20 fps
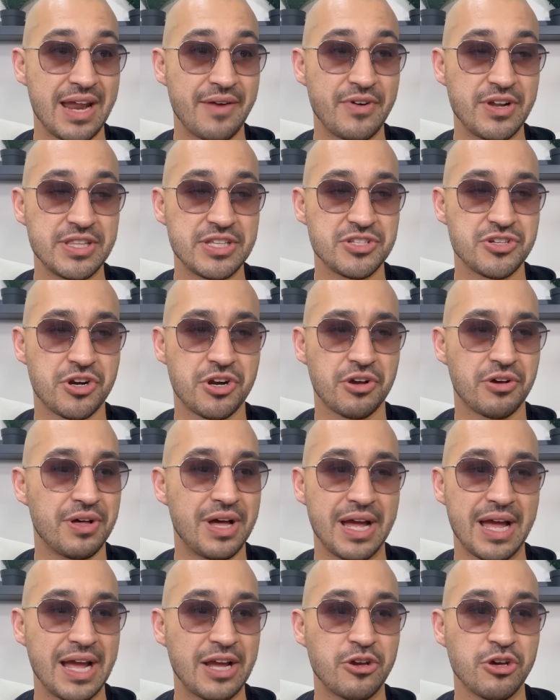I read this article.
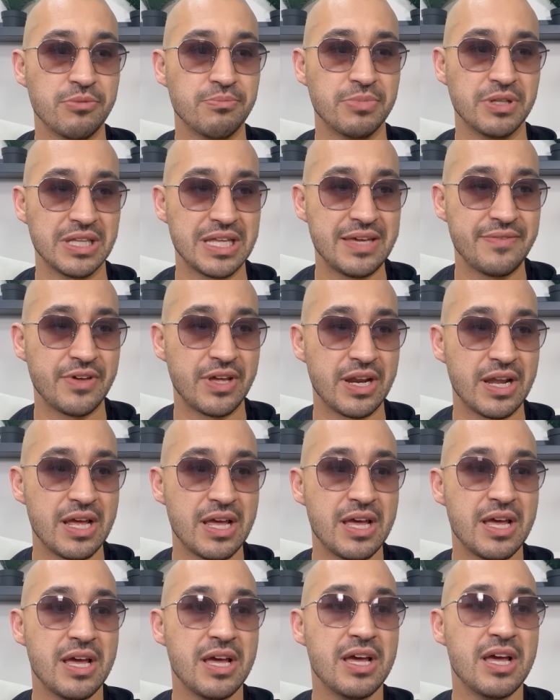I, I couldn't believe it.
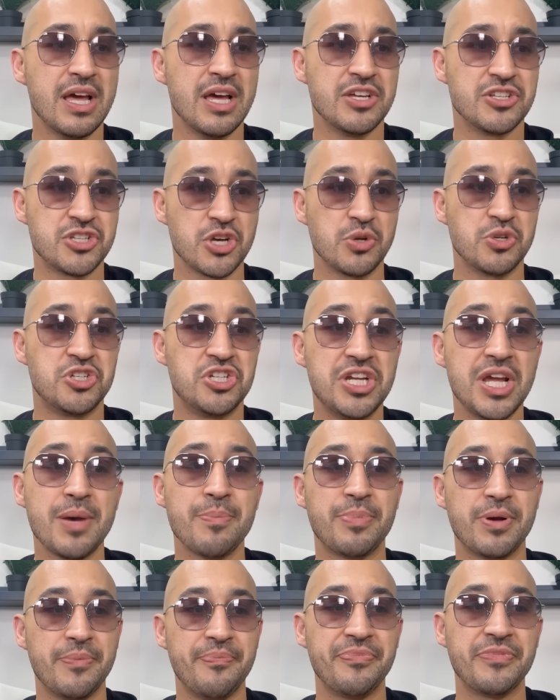So
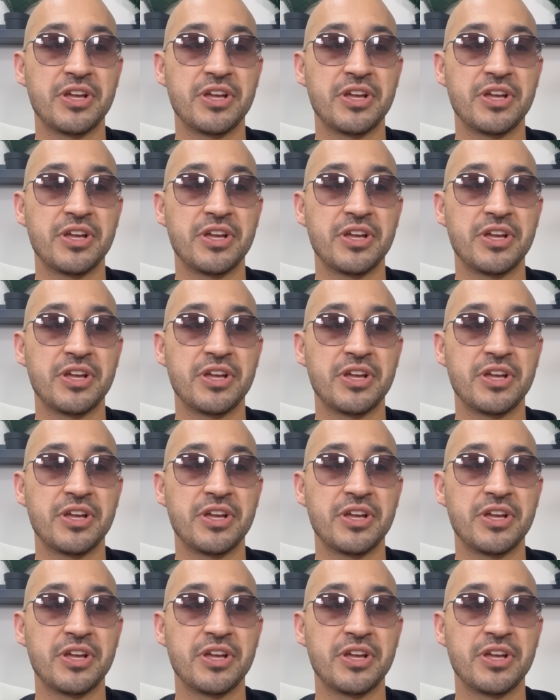Chip